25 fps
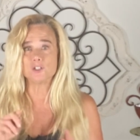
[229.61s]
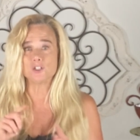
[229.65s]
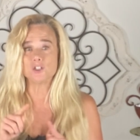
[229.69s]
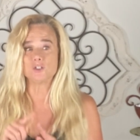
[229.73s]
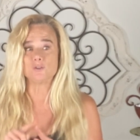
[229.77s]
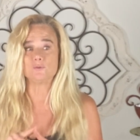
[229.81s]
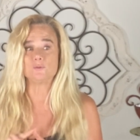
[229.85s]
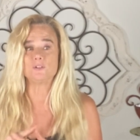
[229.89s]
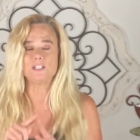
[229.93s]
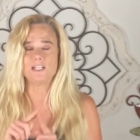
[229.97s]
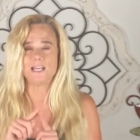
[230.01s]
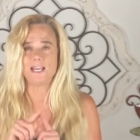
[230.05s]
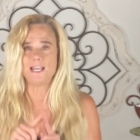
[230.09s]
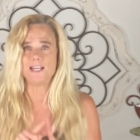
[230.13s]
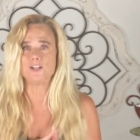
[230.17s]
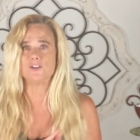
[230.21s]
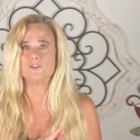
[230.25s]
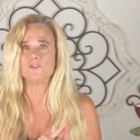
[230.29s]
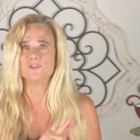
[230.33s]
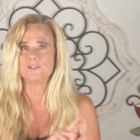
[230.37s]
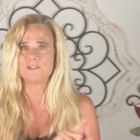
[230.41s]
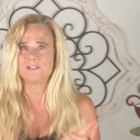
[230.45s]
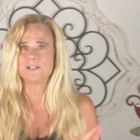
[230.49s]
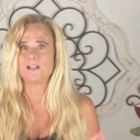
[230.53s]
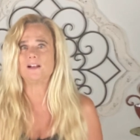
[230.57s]
to take
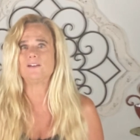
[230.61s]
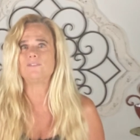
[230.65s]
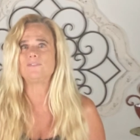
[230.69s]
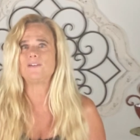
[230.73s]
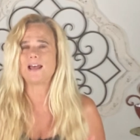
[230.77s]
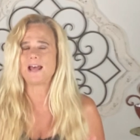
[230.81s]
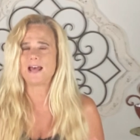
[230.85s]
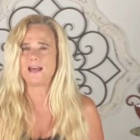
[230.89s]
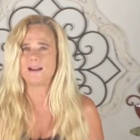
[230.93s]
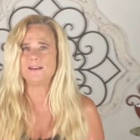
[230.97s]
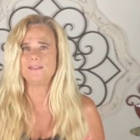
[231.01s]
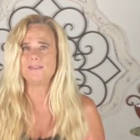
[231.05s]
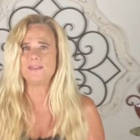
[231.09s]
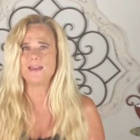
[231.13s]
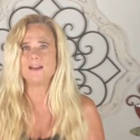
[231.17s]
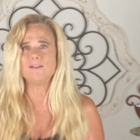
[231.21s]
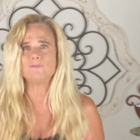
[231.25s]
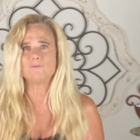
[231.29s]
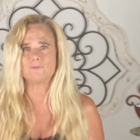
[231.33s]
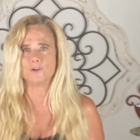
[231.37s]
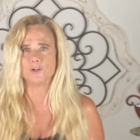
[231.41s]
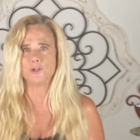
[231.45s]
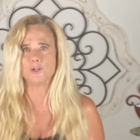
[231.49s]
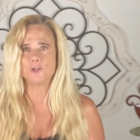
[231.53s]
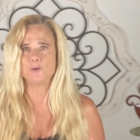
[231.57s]
yourself out of that
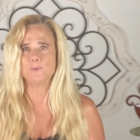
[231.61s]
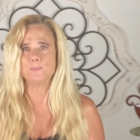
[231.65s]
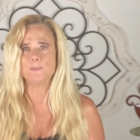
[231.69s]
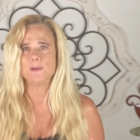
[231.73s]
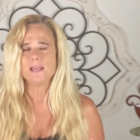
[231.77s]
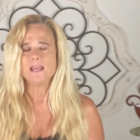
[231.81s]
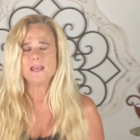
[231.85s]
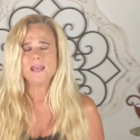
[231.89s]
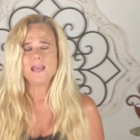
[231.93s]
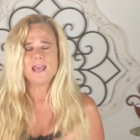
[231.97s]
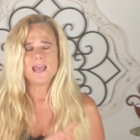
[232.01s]
room